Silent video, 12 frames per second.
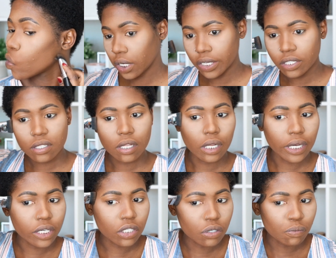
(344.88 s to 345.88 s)
I also
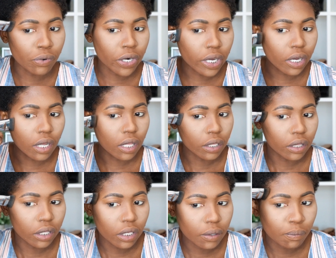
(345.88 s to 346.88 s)
like to bring
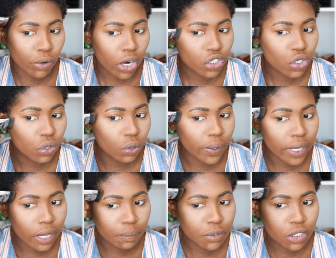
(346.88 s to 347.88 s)
the brush all the way
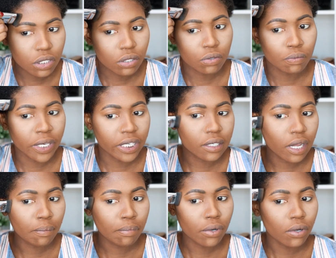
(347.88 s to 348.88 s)
up to my
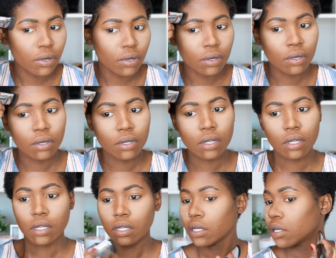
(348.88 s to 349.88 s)
temple,
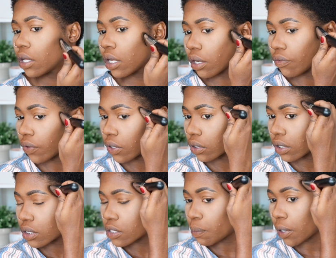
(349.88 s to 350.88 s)
like around
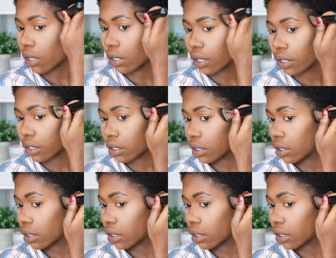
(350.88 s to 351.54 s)
this part.